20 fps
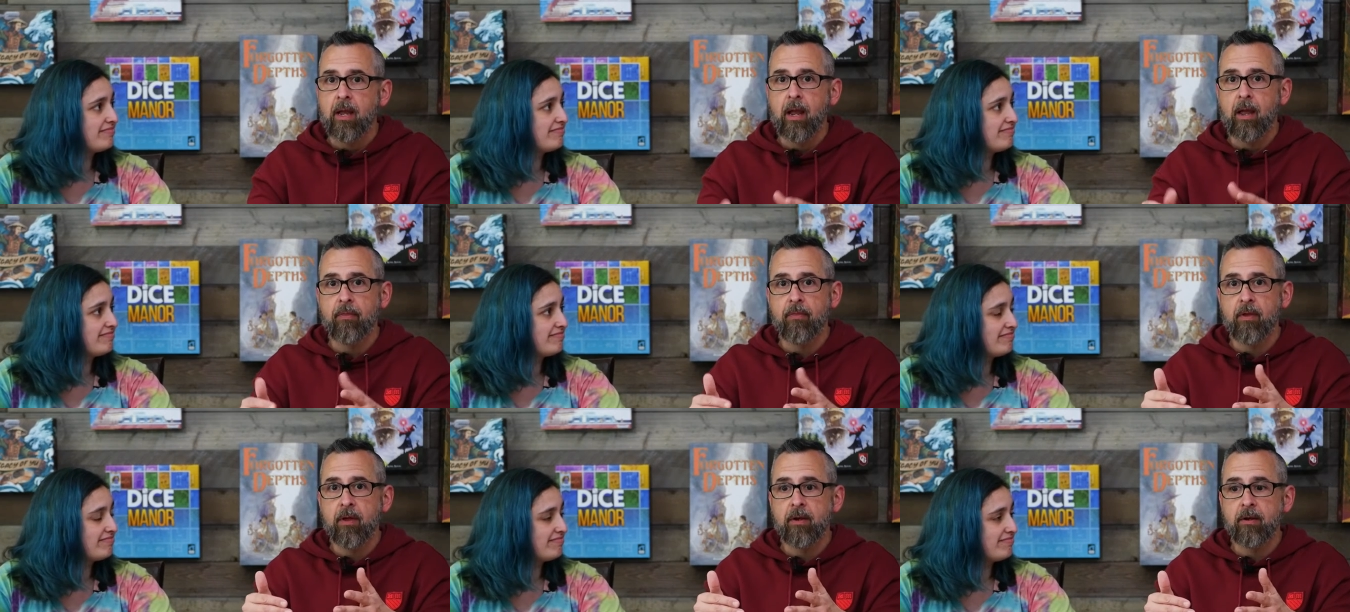
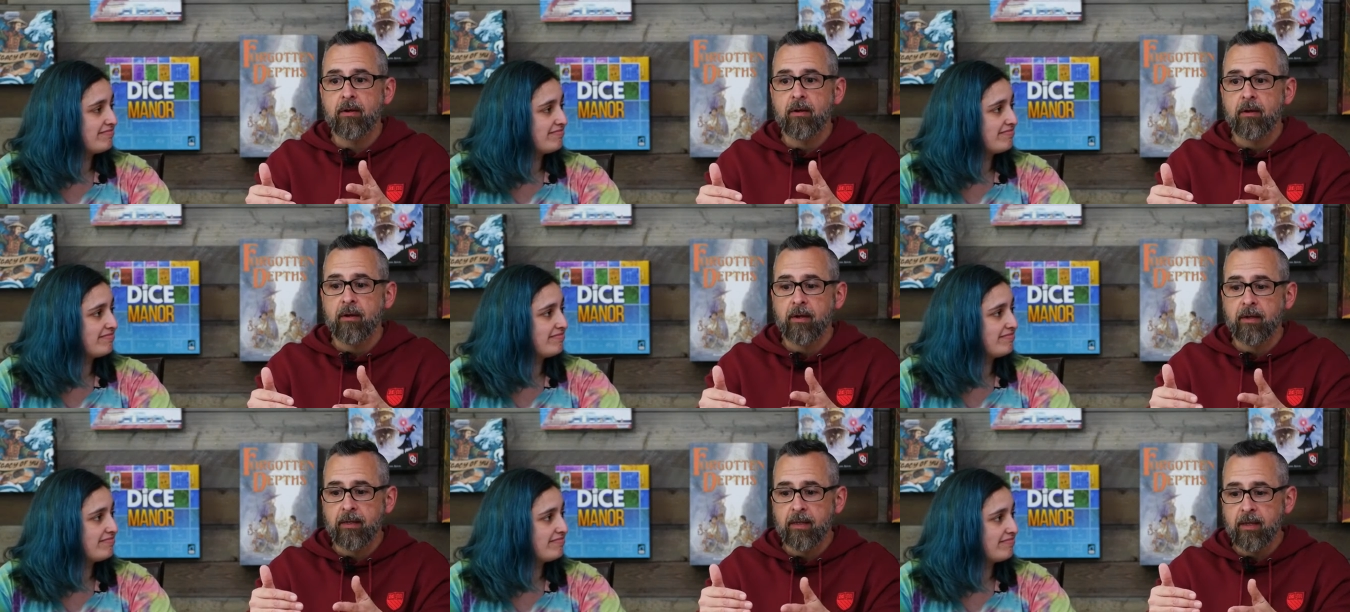Speaker 1: and then
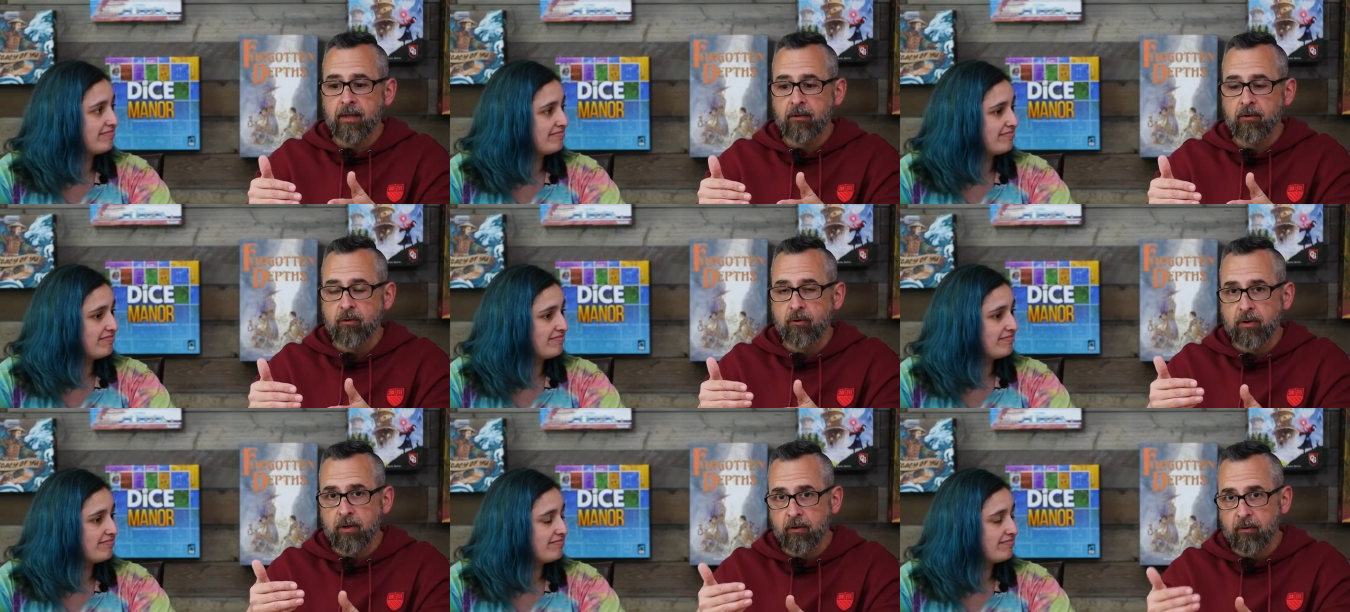
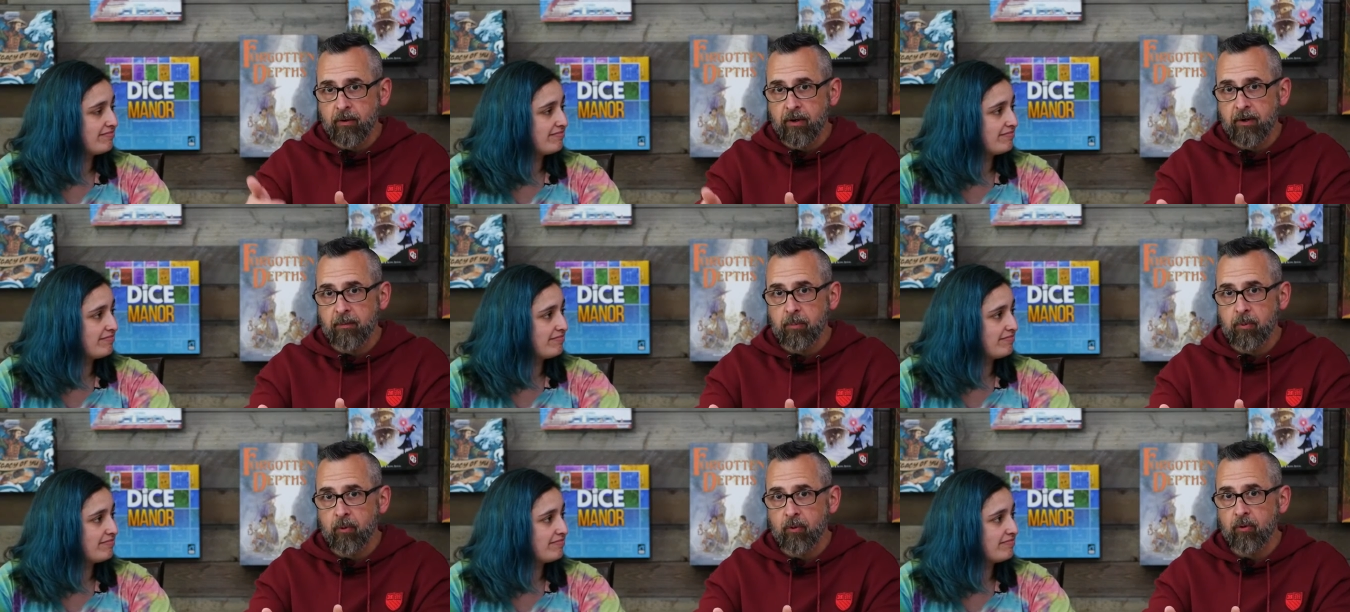again you can
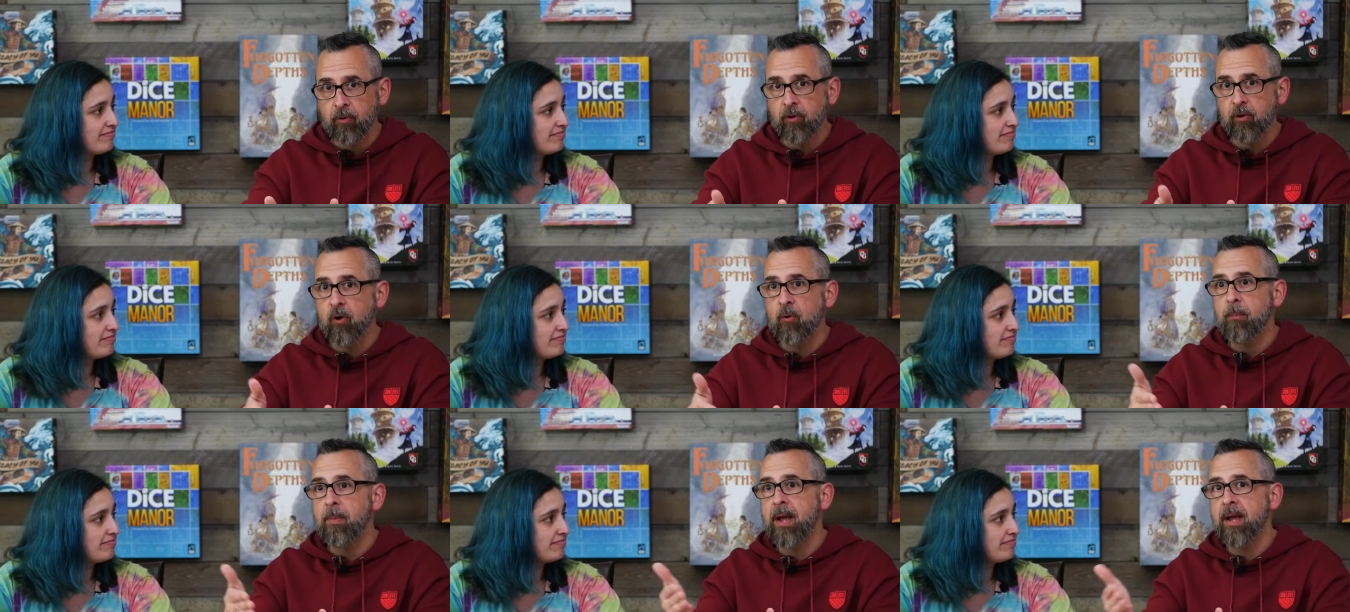create a portal,
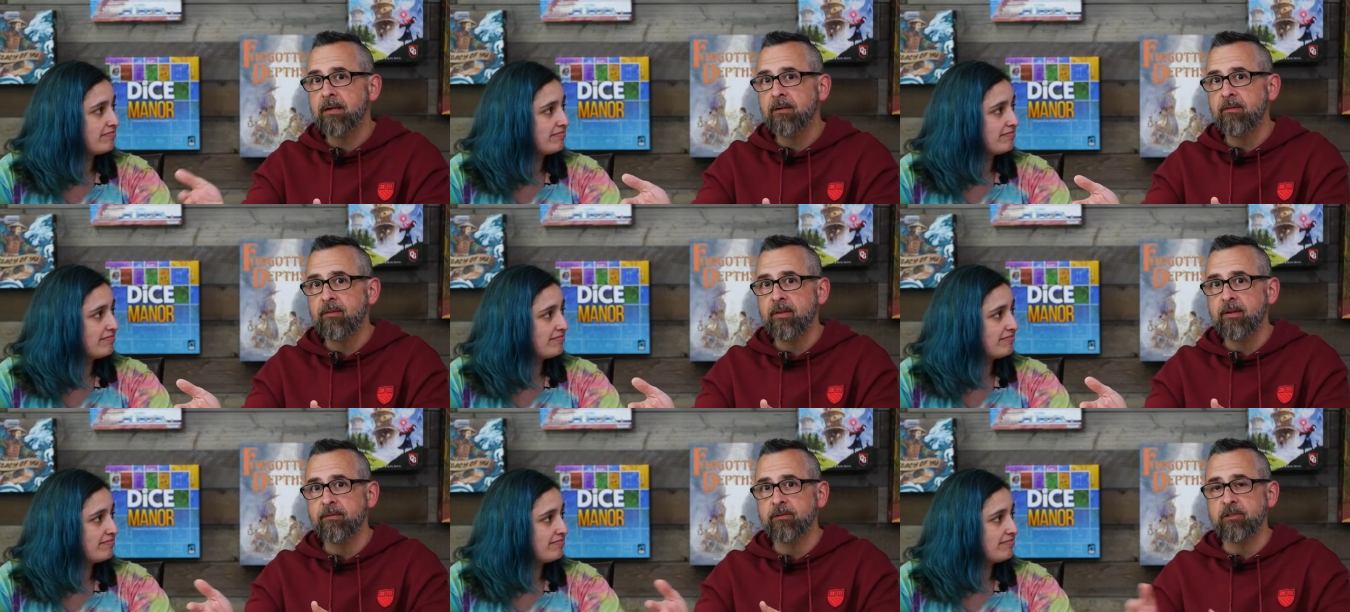go back
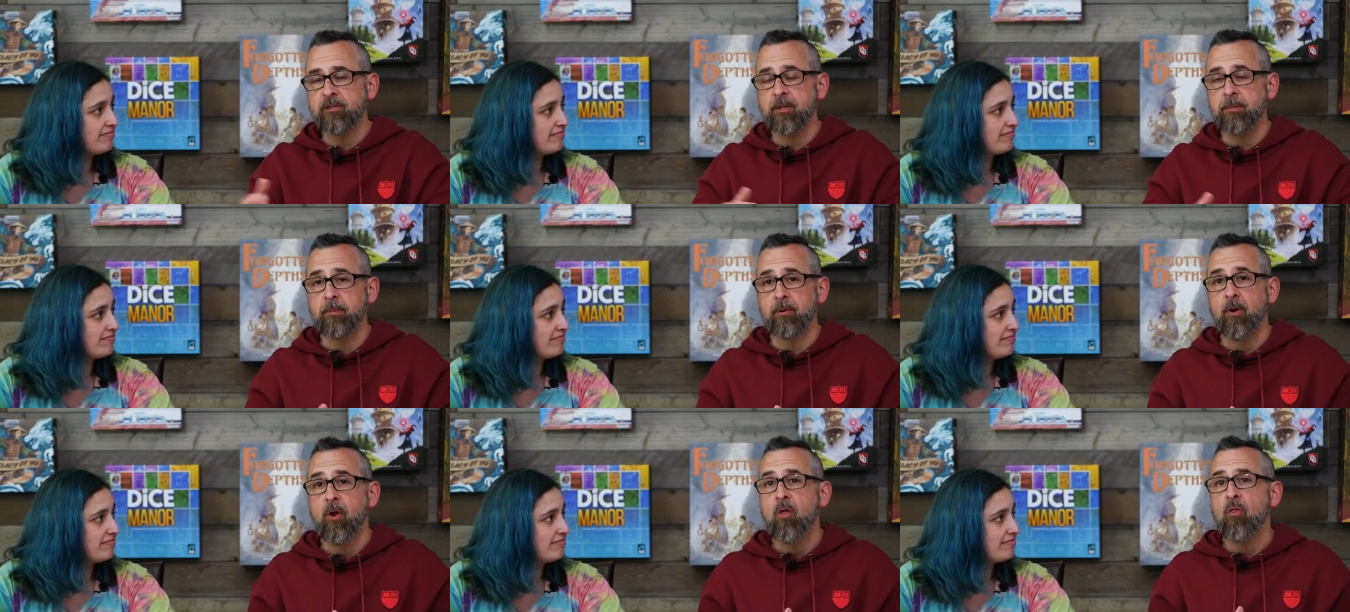to the ever
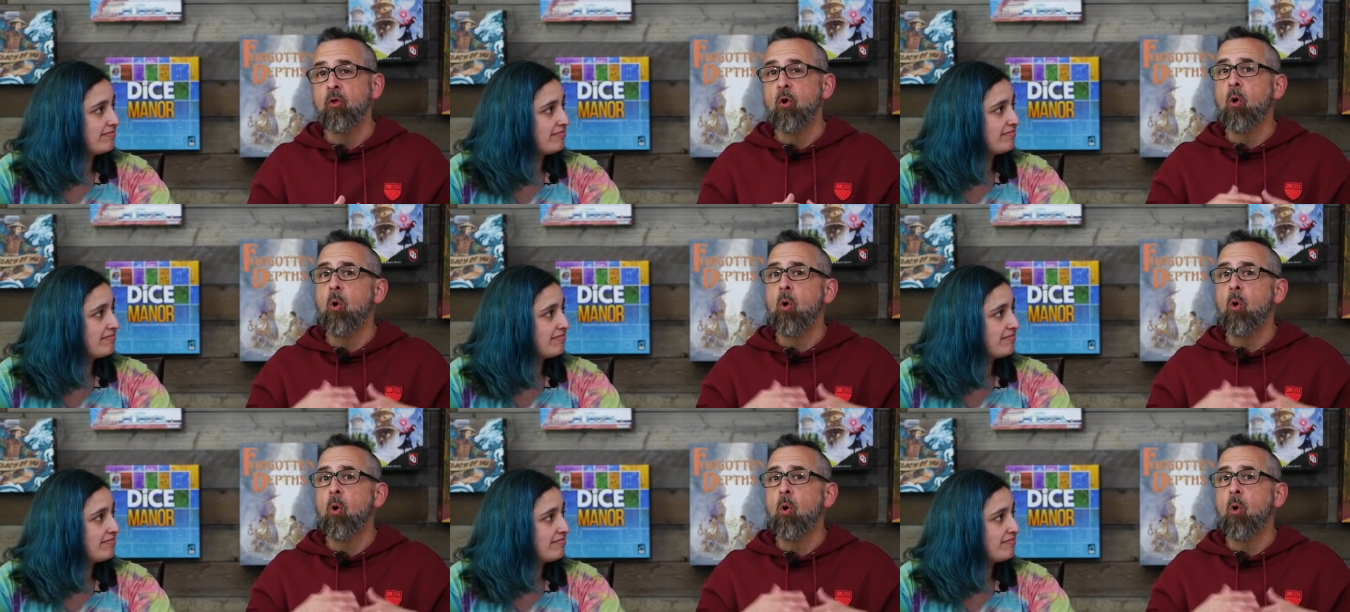chamber. The